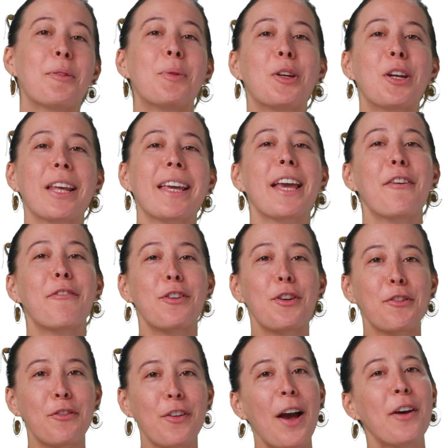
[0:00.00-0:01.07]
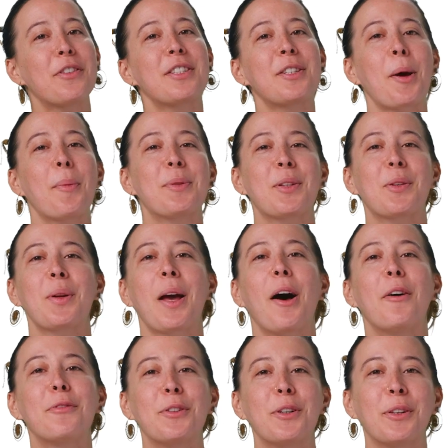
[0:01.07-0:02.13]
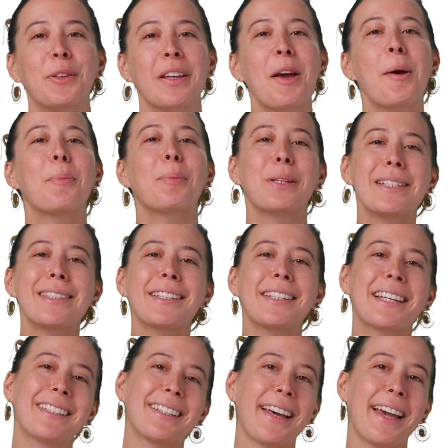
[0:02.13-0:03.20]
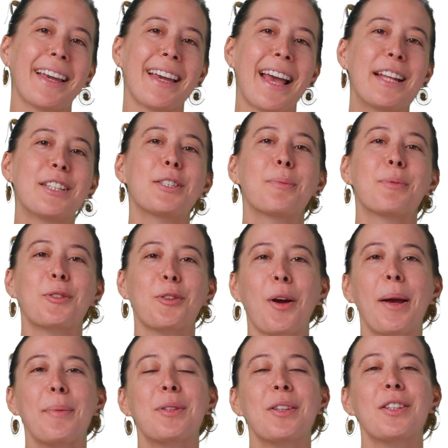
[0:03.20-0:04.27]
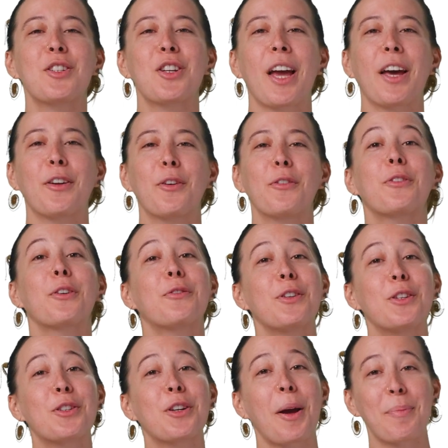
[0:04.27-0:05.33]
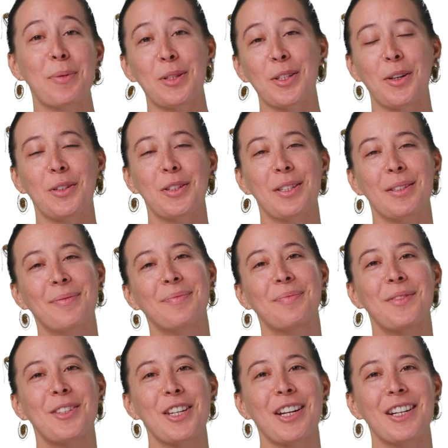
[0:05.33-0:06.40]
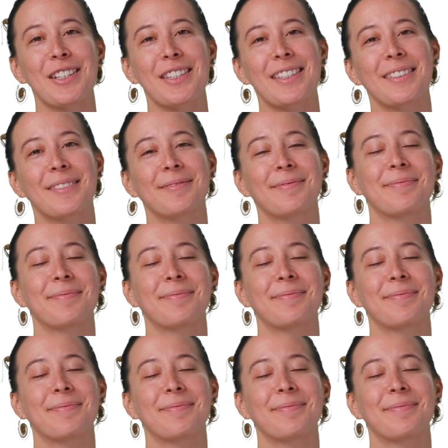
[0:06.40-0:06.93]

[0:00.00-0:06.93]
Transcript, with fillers: Community, if you found this episode helpful, please click like and subscribe to the channel for future episodes. Cheers.